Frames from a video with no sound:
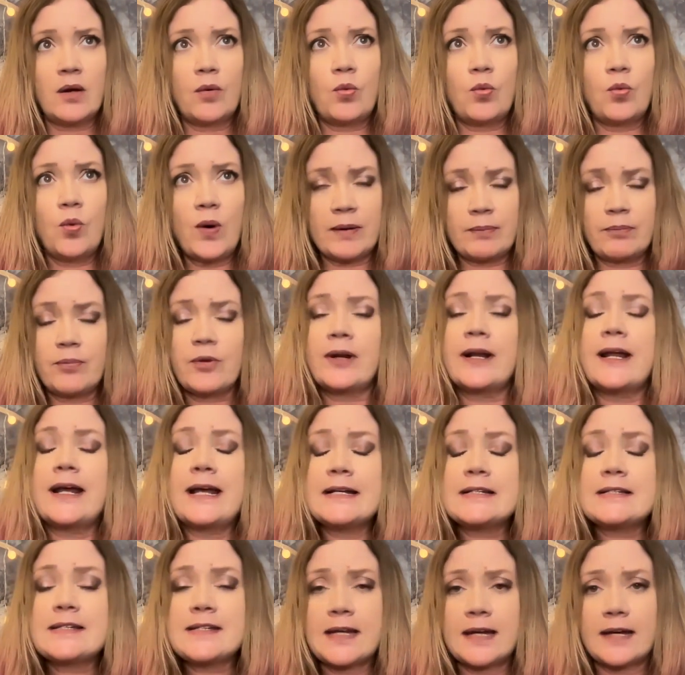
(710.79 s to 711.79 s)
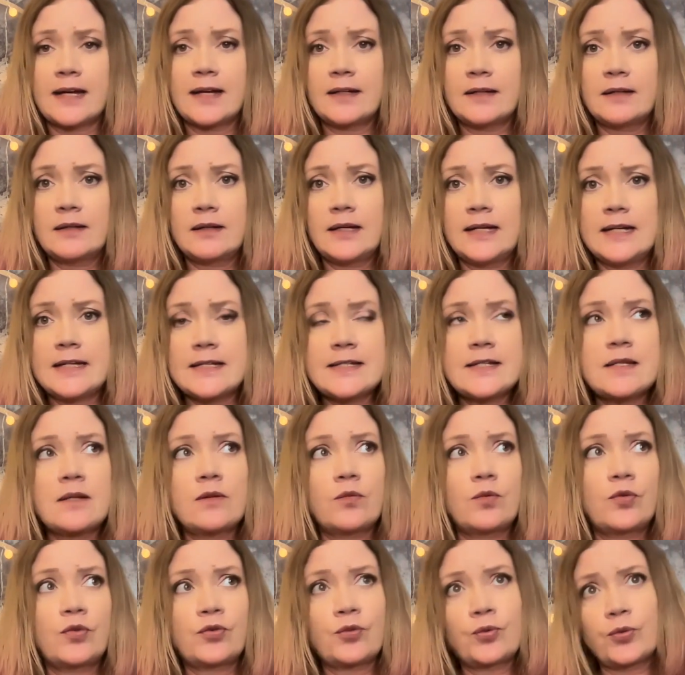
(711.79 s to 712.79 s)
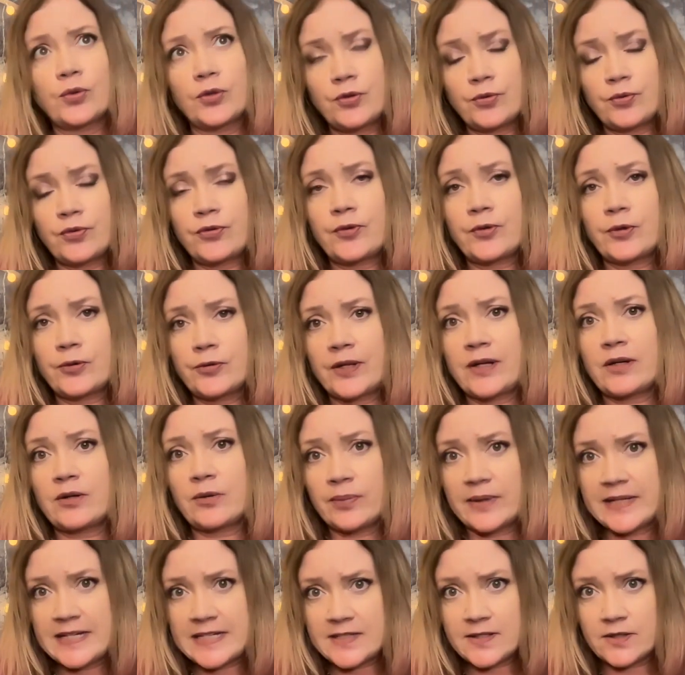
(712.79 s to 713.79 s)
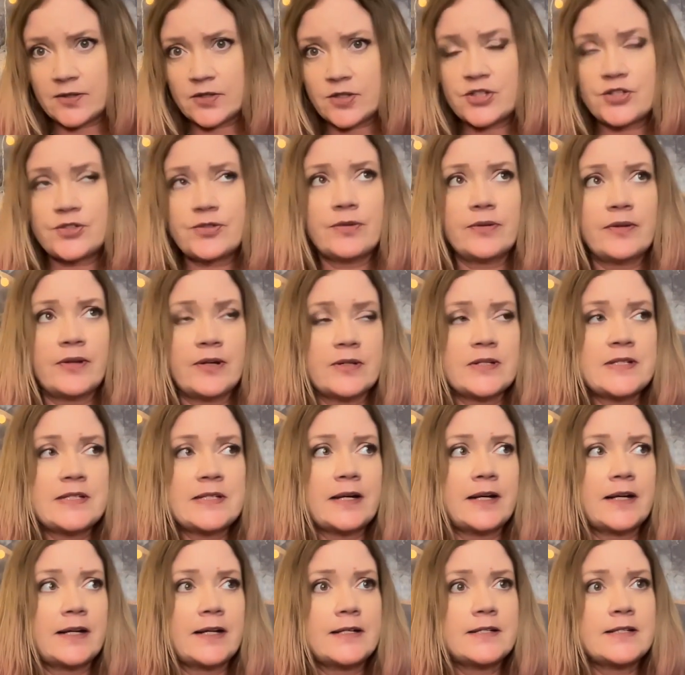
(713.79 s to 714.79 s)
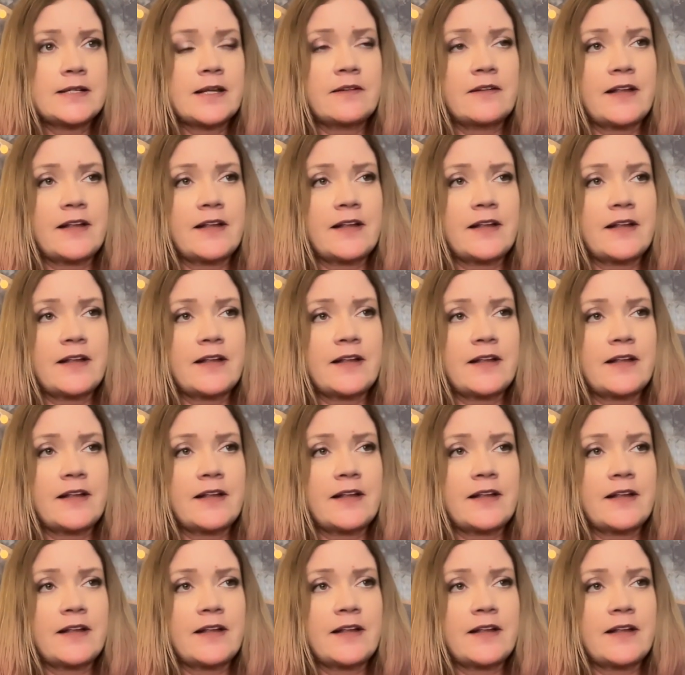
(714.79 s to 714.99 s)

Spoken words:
What Brene said is through their research, through their studies,